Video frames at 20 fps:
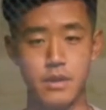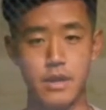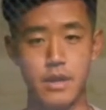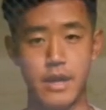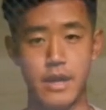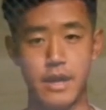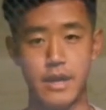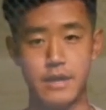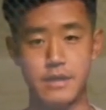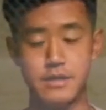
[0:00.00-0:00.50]

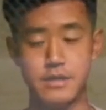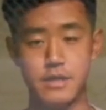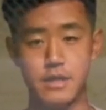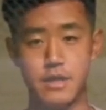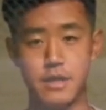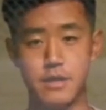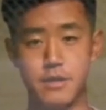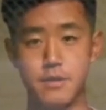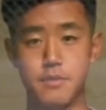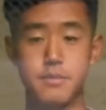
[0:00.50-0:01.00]
And
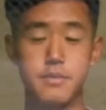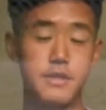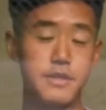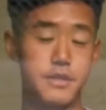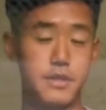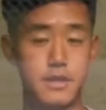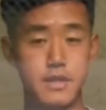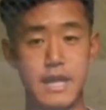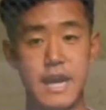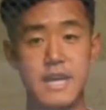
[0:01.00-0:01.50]

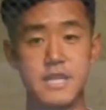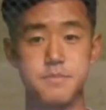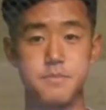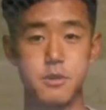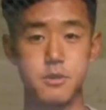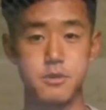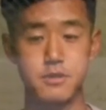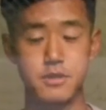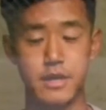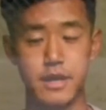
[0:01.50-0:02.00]
the last
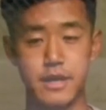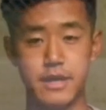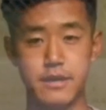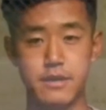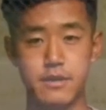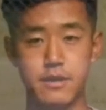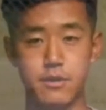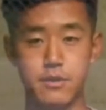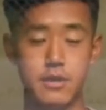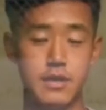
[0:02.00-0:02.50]

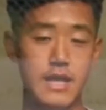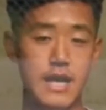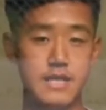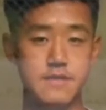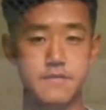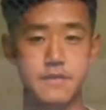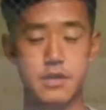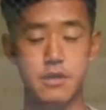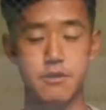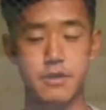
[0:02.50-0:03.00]

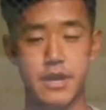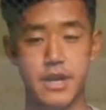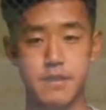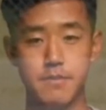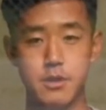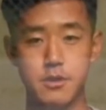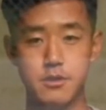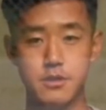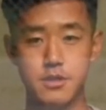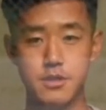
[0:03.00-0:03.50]
video that I
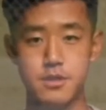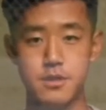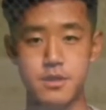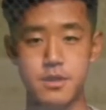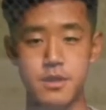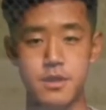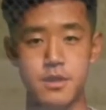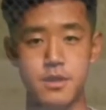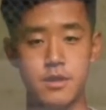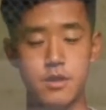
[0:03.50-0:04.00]
posted
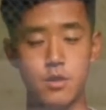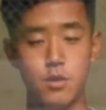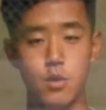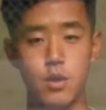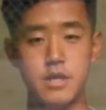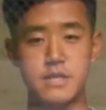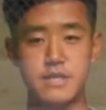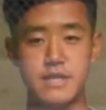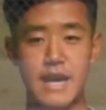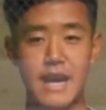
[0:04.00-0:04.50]

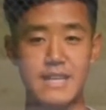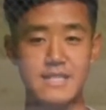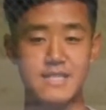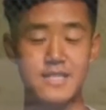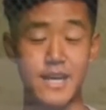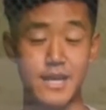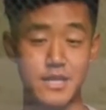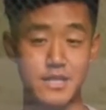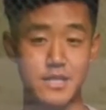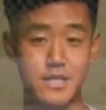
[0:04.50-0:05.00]
was that
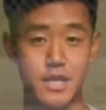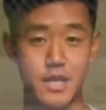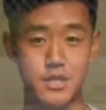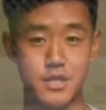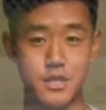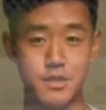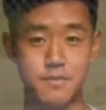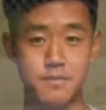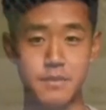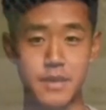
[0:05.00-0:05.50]
second
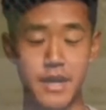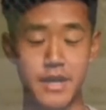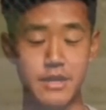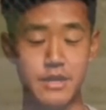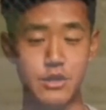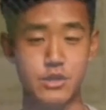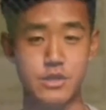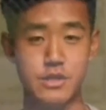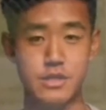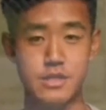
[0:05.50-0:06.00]
session, and
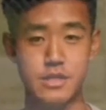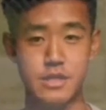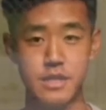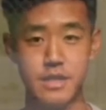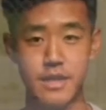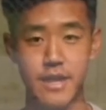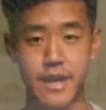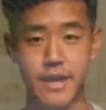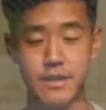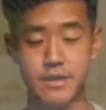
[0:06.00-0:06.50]
you can see
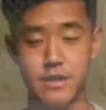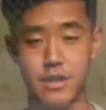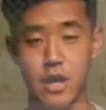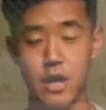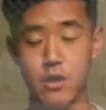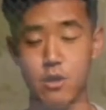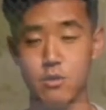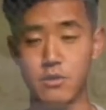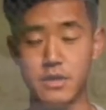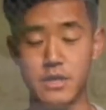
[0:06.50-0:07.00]
that
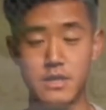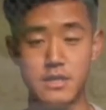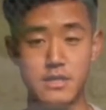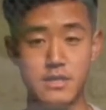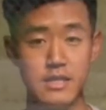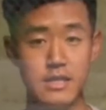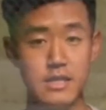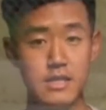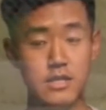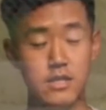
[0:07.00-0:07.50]
not only his
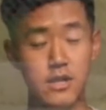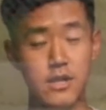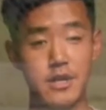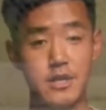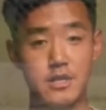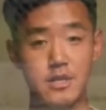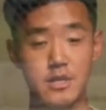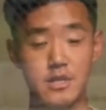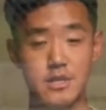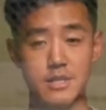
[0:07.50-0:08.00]
knees
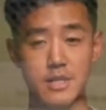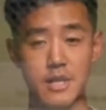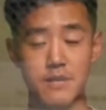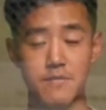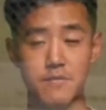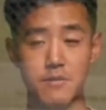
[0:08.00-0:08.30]
started to extend